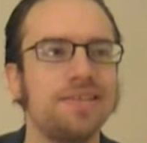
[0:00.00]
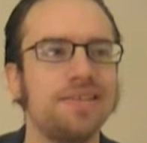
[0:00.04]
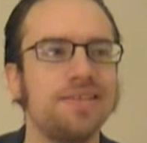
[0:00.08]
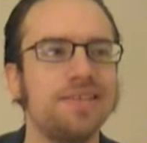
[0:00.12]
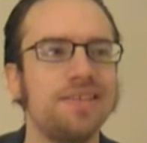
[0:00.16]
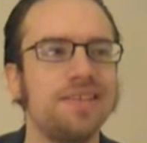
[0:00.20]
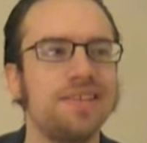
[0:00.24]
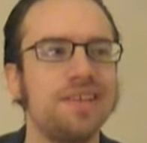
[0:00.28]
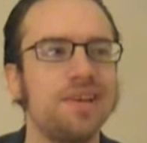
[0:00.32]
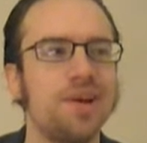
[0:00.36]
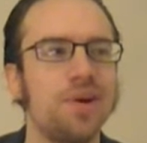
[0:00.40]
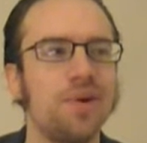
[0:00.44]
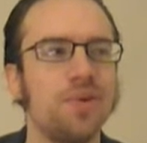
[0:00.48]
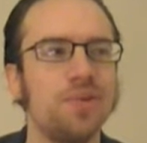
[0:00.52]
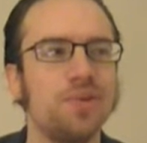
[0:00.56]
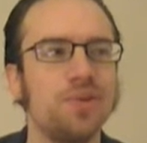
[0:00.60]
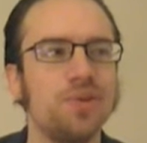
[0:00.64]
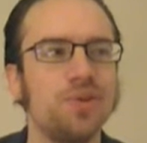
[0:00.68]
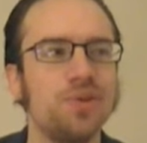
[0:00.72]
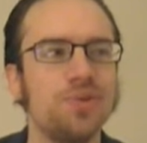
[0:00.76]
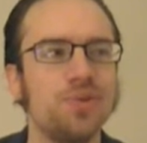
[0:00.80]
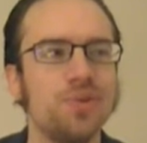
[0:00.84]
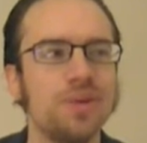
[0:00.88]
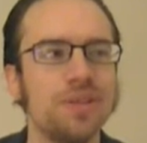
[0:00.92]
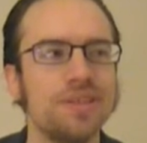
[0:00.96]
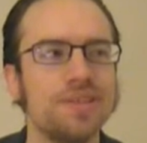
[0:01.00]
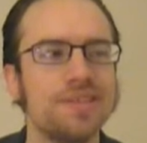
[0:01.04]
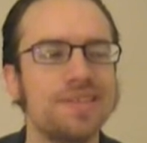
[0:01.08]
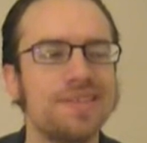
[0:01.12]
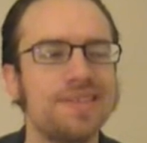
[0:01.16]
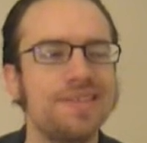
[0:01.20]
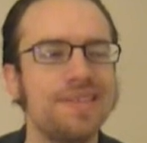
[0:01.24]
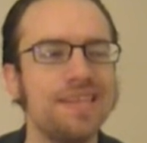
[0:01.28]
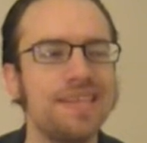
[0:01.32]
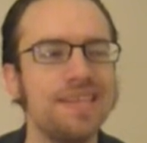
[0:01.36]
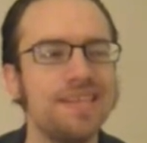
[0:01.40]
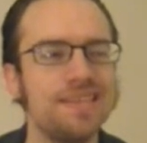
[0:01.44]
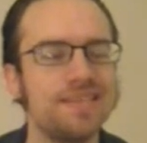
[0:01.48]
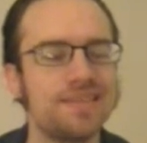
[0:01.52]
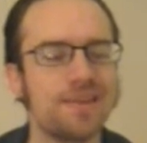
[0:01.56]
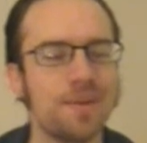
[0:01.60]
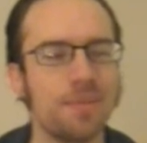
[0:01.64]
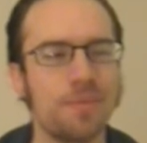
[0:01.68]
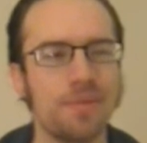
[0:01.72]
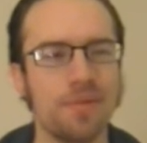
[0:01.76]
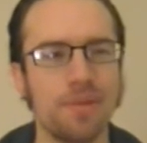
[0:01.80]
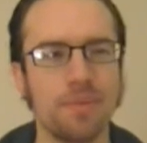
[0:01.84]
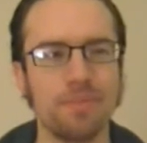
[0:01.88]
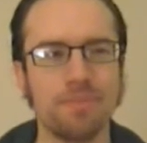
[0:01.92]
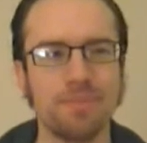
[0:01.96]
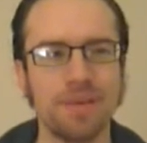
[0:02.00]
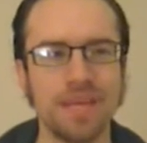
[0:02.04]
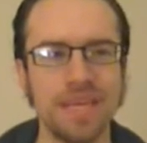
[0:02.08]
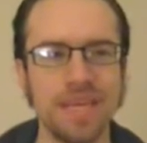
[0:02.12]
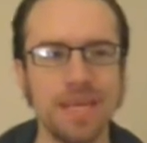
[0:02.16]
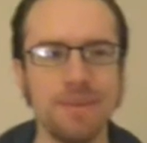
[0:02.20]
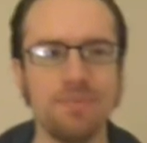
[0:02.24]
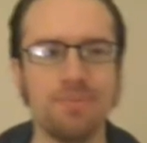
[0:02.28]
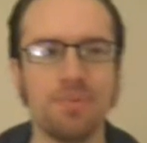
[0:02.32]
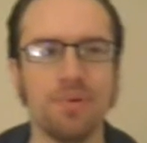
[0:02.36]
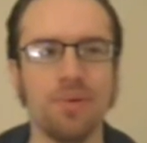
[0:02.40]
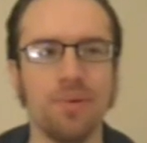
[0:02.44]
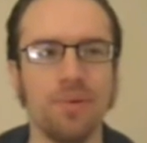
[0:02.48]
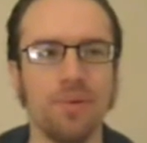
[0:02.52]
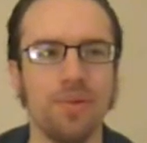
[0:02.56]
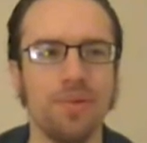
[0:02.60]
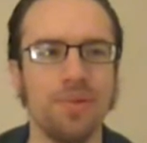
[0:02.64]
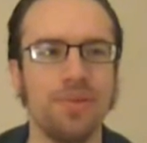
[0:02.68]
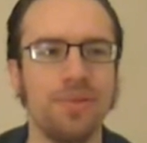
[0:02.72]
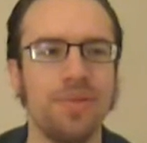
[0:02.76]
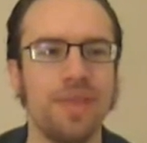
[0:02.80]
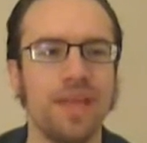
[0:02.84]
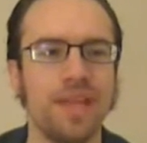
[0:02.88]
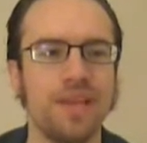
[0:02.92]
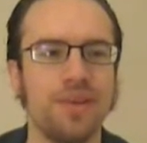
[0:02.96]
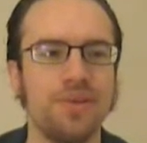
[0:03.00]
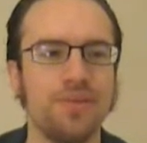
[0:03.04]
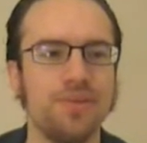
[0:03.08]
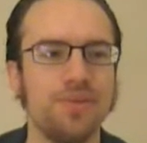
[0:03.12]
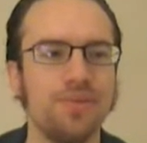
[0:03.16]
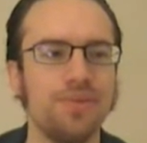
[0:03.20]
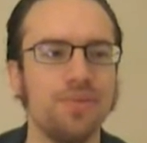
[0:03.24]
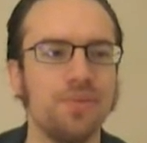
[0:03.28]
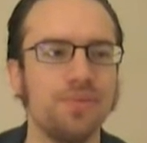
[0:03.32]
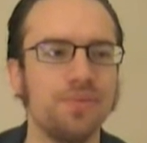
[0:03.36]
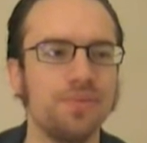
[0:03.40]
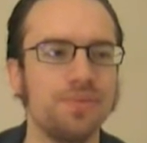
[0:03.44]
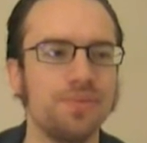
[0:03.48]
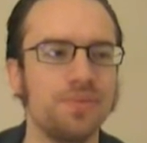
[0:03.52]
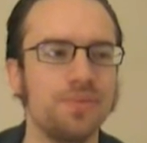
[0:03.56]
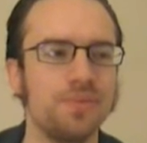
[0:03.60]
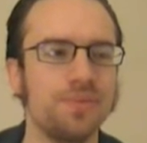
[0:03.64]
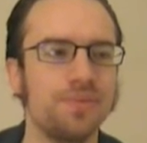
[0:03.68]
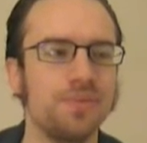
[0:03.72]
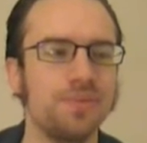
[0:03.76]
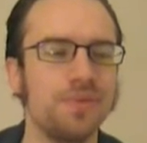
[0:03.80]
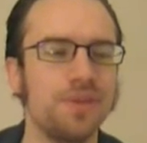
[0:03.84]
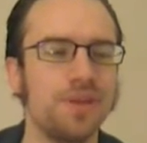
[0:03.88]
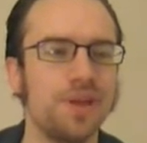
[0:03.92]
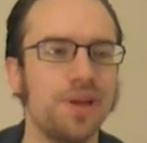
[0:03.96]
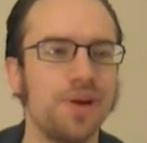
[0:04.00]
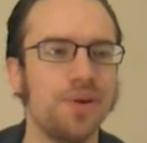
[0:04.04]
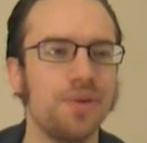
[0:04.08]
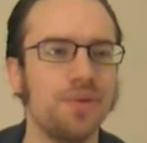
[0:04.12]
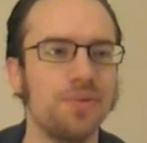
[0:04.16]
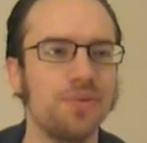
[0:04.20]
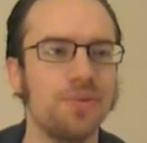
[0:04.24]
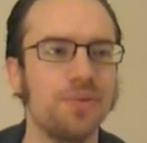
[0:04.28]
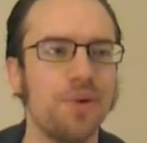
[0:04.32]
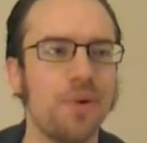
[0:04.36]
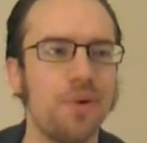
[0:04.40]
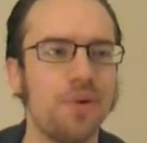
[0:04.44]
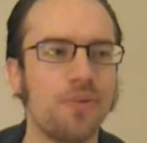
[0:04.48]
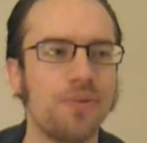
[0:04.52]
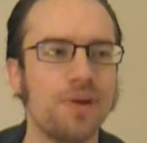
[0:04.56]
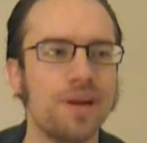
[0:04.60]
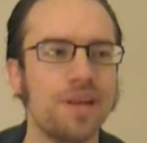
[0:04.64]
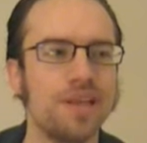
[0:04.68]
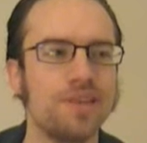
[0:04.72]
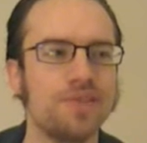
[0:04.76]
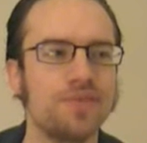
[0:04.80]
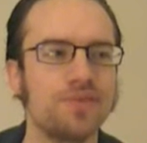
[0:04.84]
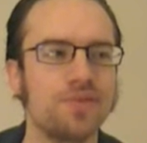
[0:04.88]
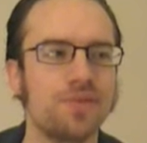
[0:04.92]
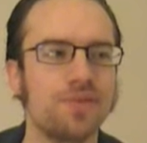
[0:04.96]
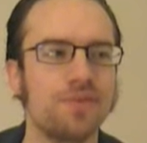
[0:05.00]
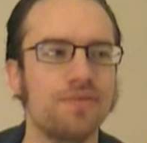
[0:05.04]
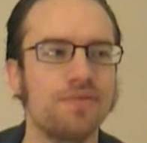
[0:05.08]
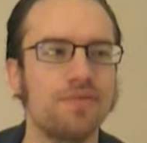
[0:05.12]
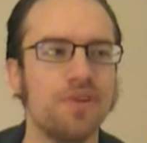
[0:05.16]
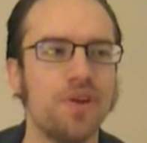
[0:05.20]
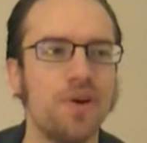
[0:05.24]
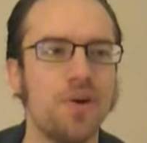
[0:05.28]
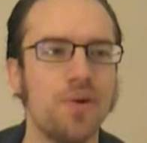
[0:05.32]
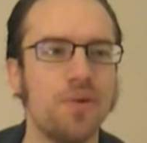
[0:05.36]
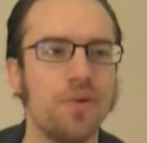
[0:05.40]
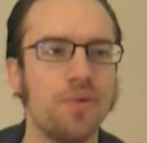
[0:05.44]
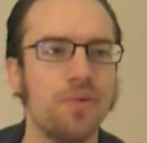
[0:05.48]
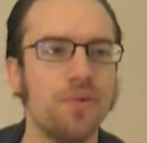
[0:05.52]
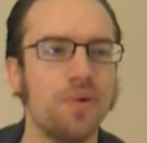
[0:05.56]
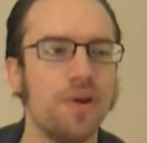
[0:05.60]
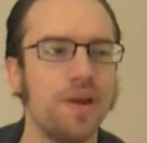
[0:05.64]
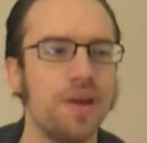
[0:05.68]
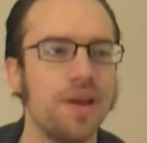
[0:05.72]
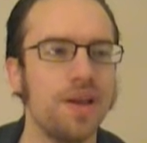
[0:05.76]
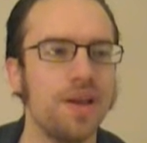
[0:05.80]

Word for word: you know you will see some of the people that you you know you already sort of know.